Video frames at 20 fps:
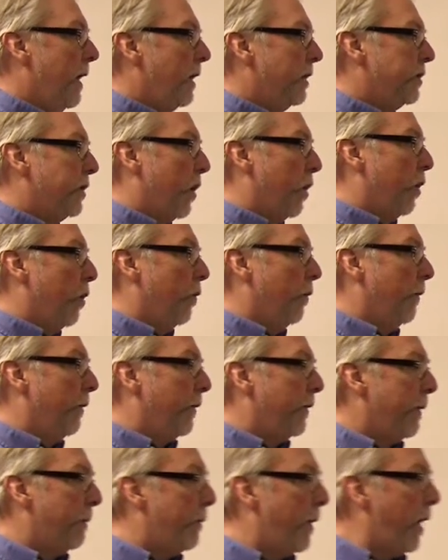
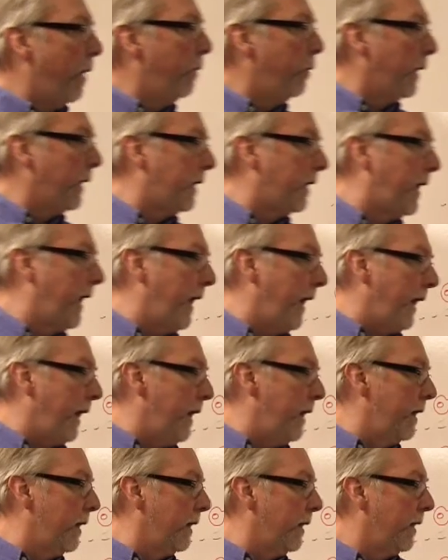So the public
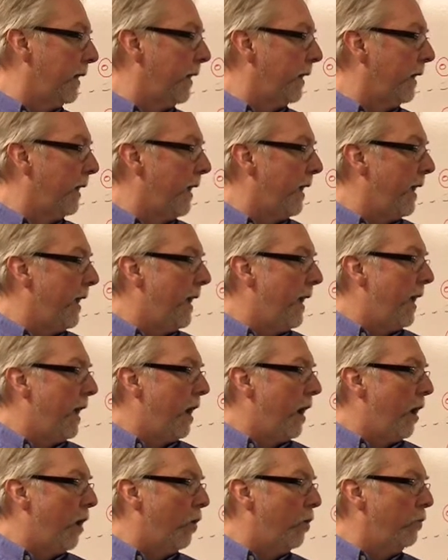key
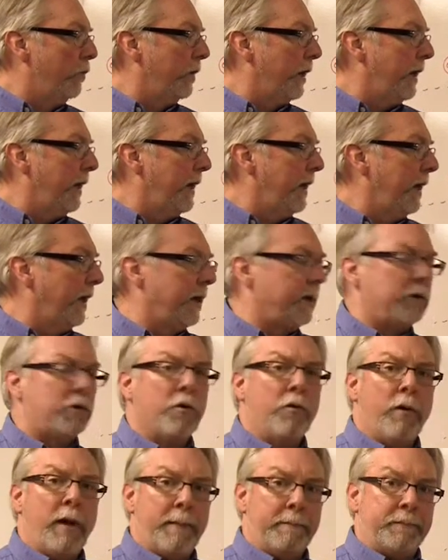only
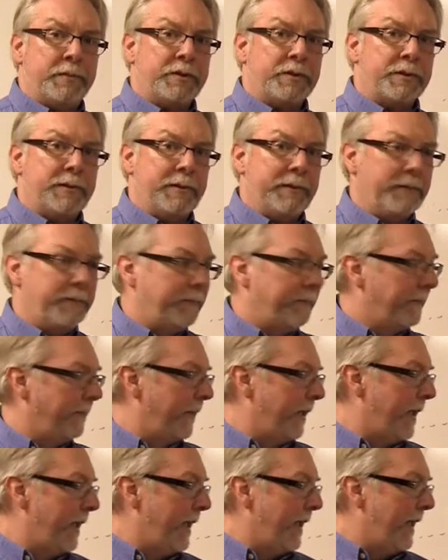encrypts,
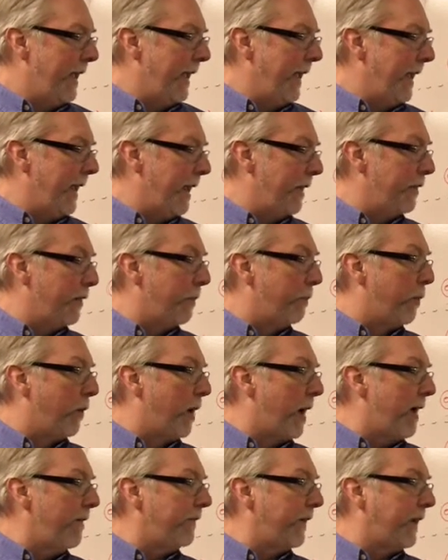and the
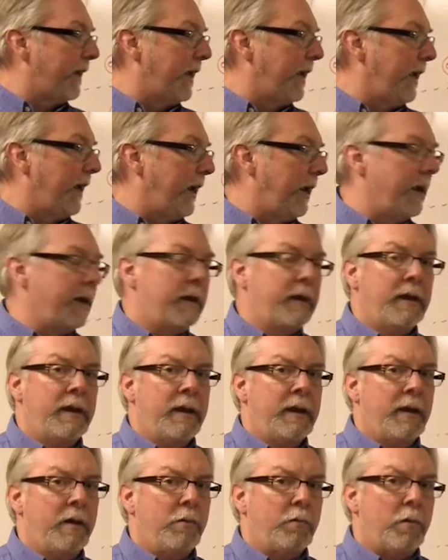private key
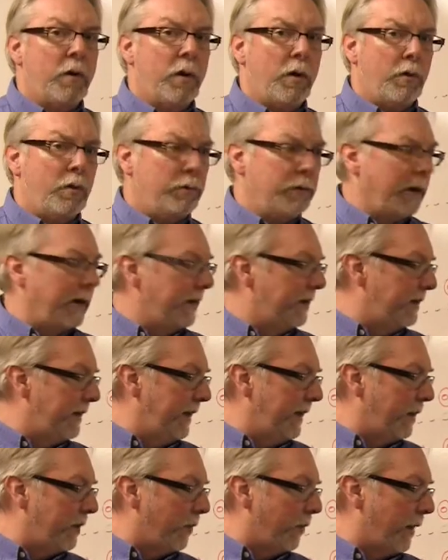will only
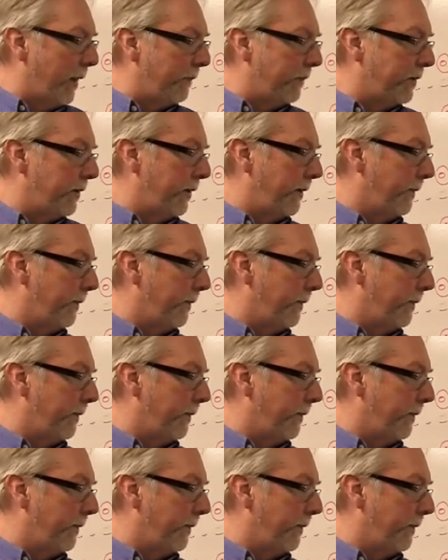decrypt.